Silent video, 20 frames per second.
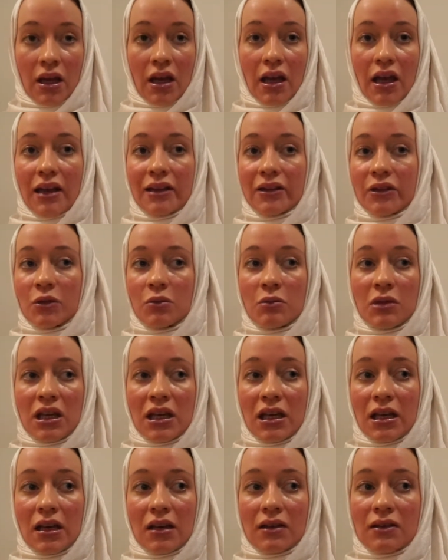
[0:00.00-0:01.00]
And to
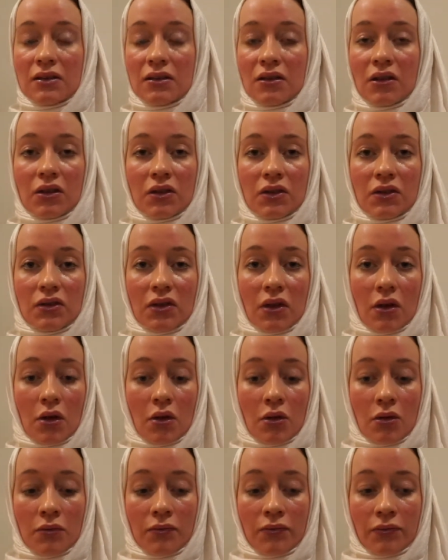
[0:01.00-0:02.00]
me, it's not
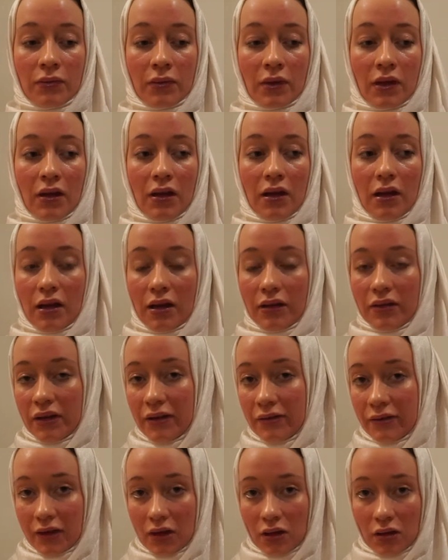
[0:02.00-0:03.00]
so
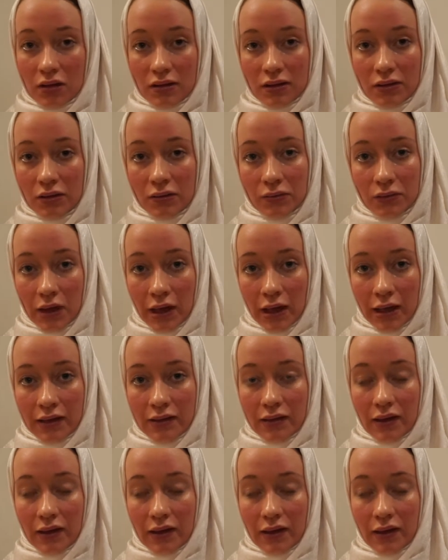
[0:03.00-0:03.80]
difficult to write.